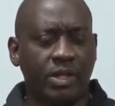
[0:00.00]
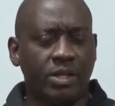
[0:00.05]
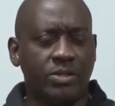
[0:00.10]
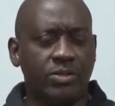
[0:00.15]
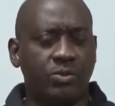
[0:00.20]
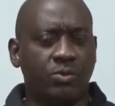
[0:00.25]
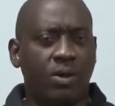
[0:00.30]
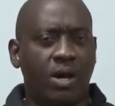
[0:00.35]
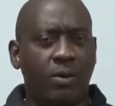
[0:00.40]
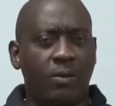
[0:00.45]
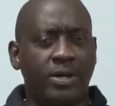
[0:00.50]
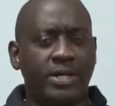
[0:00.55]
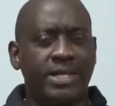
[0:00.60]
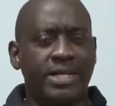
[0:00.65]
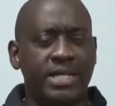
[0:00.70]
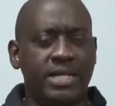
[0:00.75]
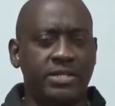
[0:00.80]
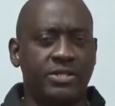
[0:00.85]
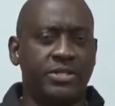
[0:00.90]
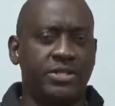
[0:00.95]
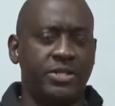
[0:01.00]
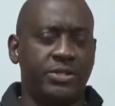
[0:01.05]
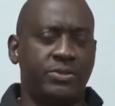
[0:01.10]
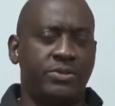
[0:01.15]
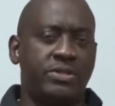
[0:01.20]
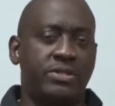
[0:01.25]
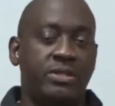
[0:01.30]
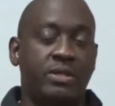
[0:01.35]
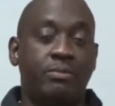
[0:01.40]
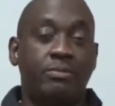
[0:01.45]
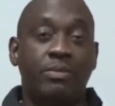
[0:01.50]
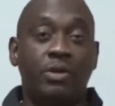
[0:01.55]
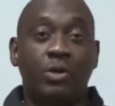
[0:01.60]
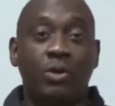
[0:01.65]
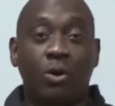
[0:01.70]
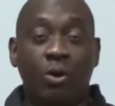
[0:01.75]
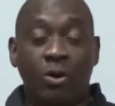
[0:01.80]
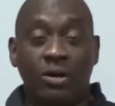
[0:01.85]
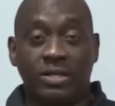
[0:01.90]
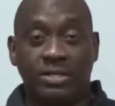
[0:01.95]
So I want to introduce
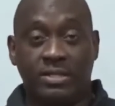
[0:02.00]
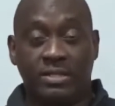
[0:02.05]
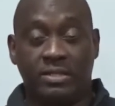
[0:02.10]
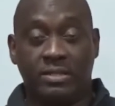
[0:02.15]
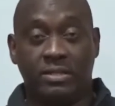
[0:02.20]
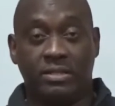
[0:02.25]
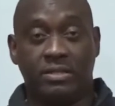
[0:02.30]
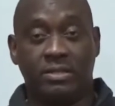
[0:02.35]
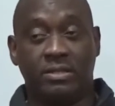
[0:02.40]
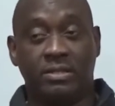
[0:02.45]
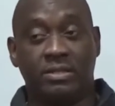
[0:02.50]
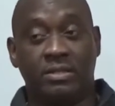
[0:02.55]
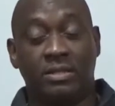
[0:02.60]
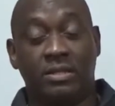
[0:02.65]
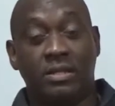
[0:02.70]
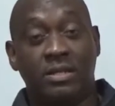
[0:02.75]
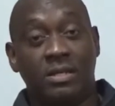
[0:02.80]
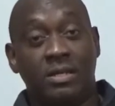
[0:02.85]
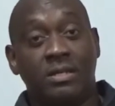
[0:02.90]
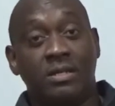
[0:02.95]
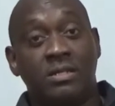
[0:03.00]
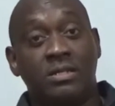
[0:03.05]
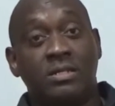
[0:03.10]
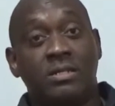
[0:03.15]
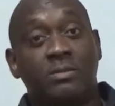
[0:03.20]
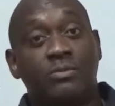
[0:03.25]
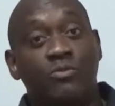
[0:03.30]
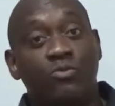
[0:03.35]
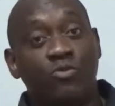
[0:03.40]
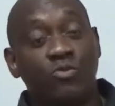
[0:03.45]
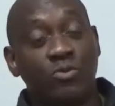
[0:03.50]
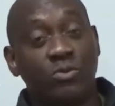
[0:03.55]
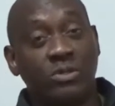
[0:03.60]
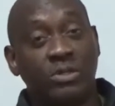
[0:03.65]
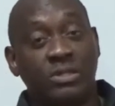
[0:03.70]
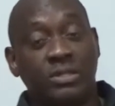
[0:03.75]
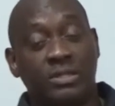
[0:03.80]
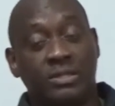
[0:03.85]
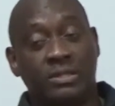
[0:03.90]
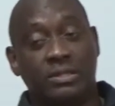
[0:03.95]
some laws, some
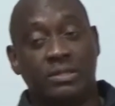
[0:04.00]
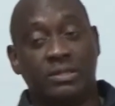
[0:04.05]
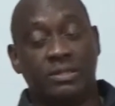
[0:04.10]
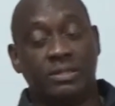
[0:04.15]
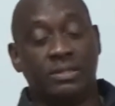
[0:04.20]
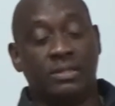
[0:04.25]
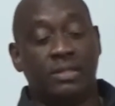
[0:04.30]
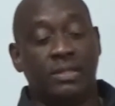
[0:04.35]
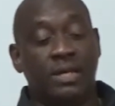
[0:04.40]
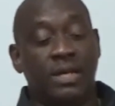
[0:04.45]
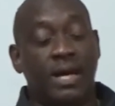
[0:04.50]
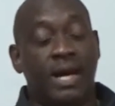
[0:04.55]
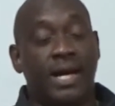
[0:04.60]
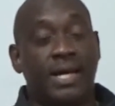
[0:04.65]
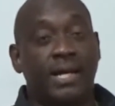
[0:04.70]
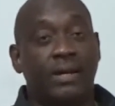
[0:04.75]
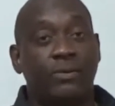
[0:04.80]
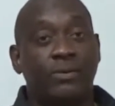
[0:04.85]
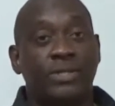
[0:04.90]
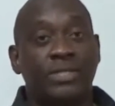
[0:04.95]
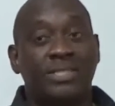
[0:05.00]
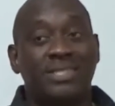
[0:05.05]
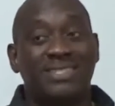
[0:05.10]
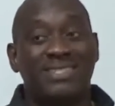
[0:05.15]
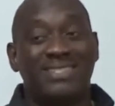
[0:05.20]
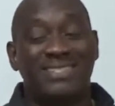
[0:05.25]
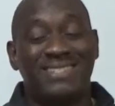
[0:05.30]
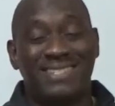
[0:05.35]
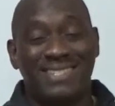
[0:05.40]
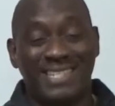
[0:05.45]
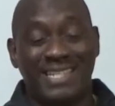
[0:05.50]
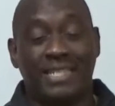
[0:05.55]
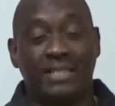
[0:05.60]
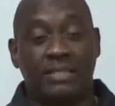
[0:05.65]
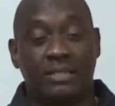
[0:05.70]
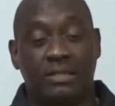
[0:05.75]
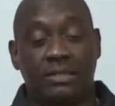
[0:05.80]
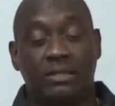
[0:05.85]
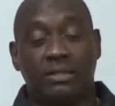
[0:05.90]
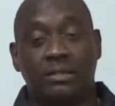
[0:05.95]
rules, and I want to
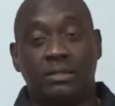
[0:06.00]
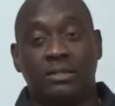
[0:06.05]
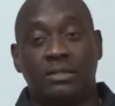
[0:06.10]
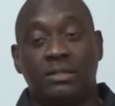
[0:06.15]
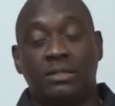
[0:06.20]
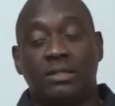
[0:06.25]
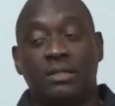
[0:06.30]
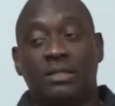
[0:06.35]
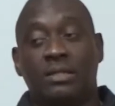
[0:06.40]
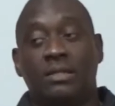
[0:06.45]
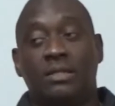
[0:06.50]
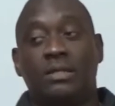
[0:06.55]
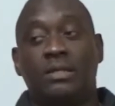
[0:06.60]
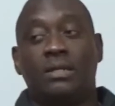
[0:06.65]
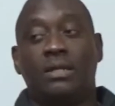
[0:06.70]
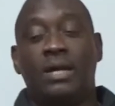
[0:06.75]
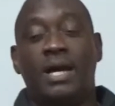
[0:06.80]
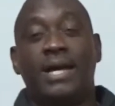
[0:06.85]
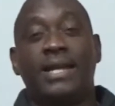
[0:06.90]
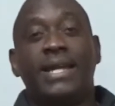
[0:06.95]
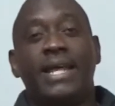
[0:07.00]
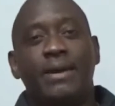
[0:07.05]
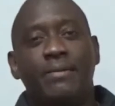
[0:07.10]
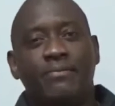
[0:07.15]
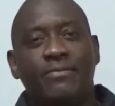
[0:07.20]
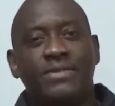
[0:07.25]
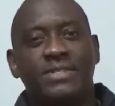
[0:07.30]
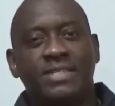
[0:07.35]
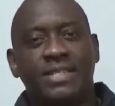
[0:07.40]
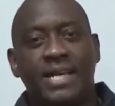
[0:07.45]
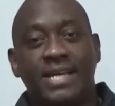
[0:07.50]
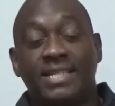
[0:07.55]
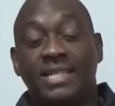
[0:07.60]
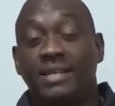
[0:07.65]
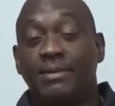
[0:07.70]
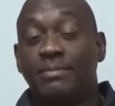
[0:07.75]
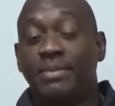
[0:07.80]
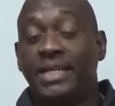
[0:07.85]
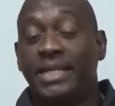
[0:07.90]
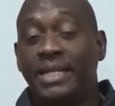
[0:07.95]
state and emphasize
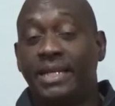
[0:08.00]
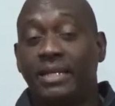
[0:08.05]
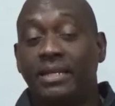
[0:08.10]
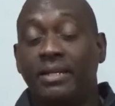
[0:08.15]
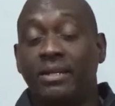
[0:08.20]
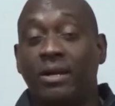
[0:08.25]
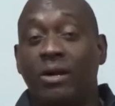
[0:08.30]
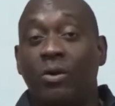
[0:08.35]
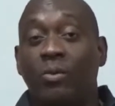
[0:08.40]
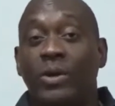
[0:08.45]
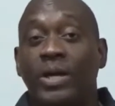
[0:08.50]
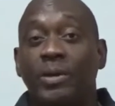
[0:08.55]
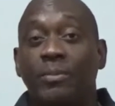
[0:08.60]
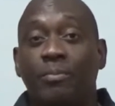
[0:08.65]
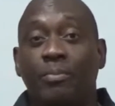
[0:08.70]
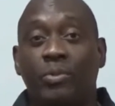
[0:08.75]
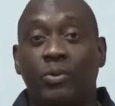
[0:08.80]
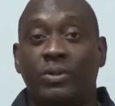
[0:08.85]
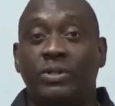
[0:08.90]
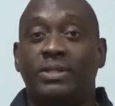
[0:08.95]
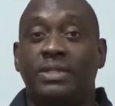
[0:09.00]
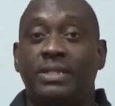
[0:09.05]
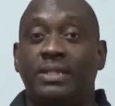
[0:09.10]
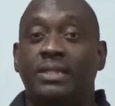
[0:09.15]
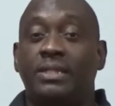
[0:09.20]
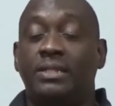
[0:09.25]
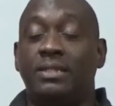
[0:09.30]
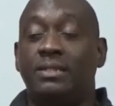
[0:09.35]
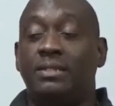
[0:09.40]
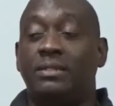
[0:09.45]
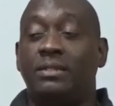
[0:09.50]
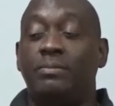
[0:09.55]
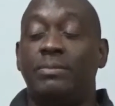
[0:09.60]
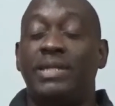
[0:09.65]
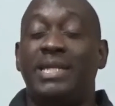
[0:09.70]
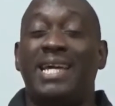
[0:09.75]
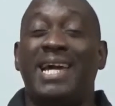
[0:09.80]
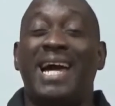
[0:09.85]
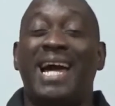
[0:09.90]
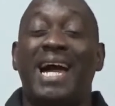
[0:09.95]
at the beginning how important it is to
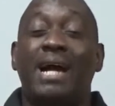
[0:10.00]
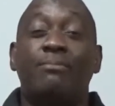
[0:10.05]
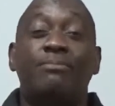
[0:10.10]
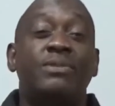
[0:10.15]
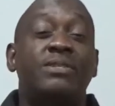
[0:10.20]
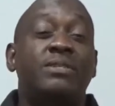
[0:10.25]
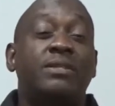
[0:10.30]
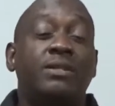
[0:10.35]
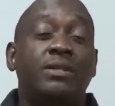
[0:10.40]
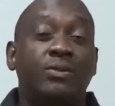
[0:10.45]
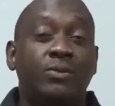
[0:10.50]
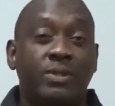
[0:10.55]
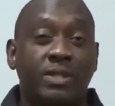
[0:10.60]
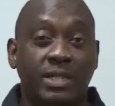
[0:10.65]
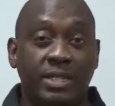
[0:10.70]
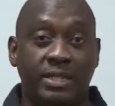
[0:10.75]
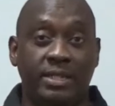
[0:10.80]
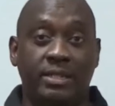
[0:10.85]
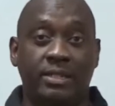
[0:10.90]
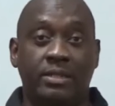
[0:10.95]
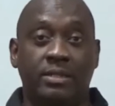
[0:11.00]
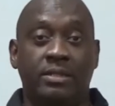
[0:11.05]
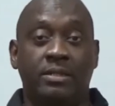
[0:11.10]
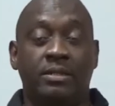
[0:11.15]
be absolutely